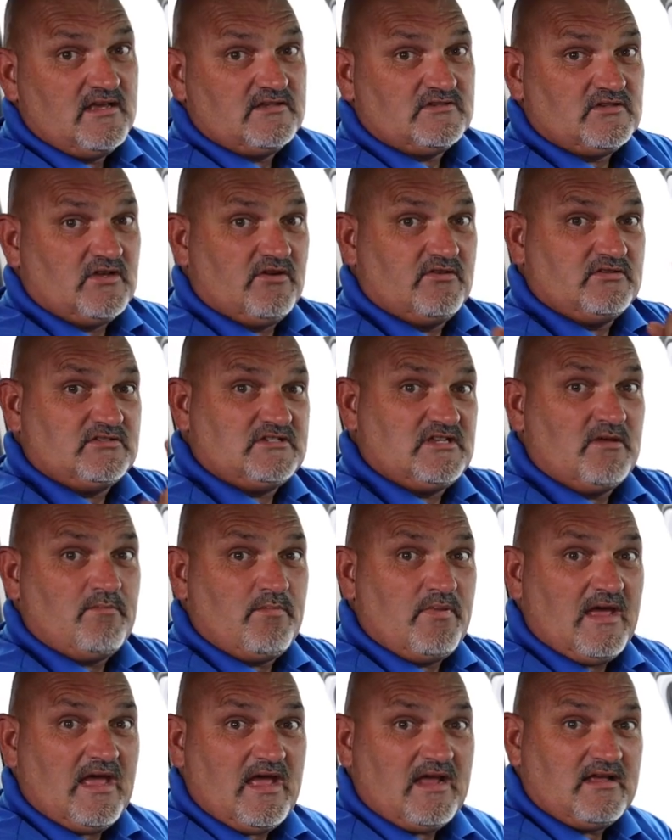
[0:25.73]
So sit
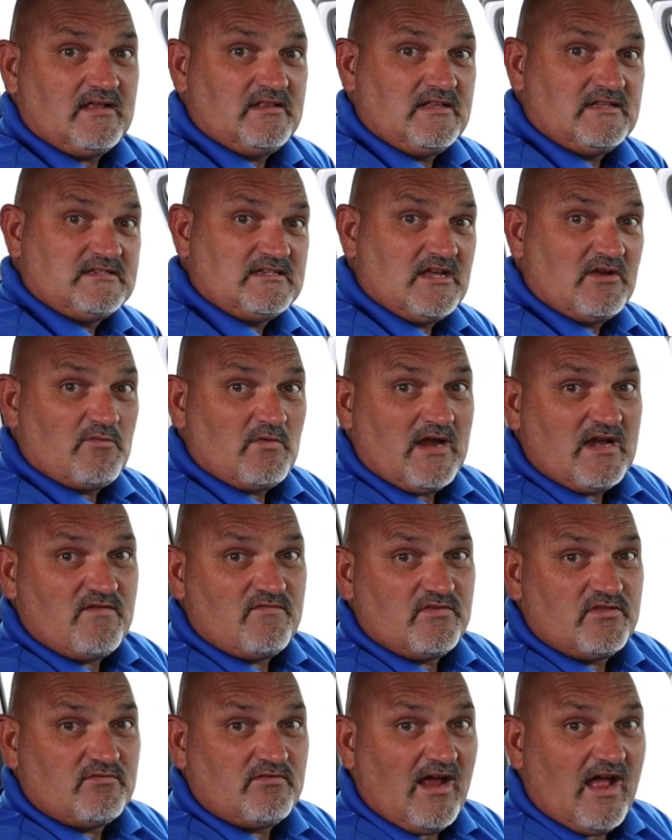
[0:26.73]
back and let's get ready
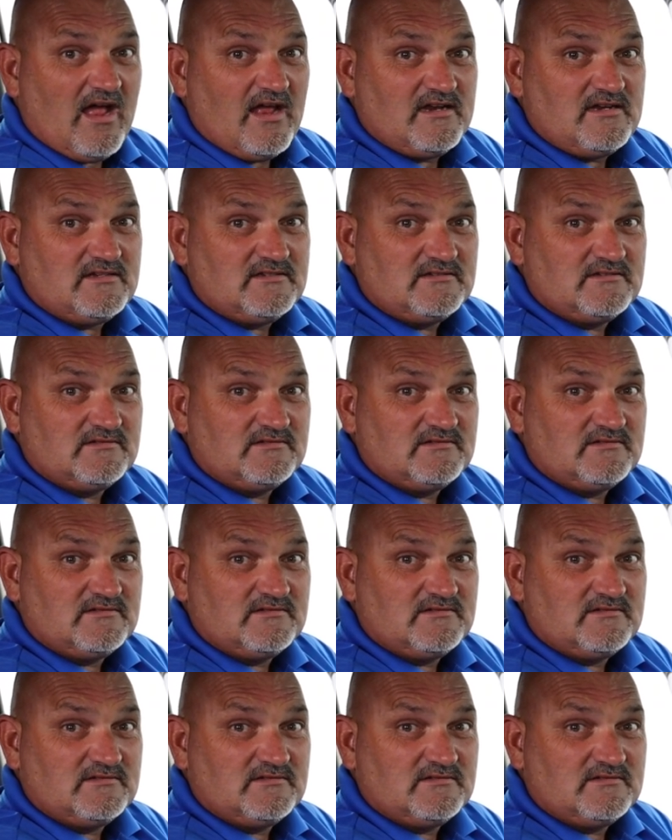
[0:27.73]
for the ride.